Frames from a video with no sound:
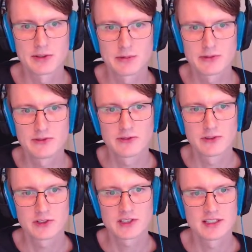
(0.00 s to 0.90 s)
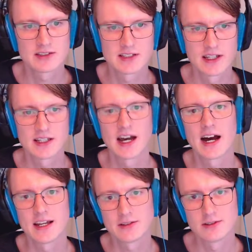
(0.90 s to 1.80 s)
You would first need to say
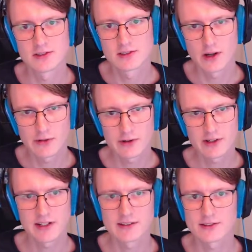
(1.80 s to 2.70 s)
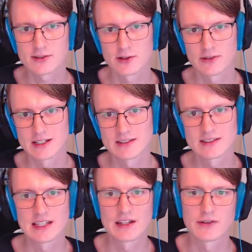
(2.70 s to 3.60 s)
hi to the server, and the server needs to
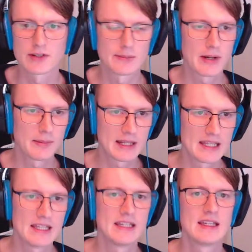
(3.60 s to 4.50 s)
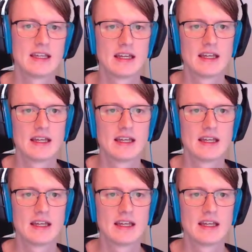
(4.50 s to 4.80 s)
send over the public key.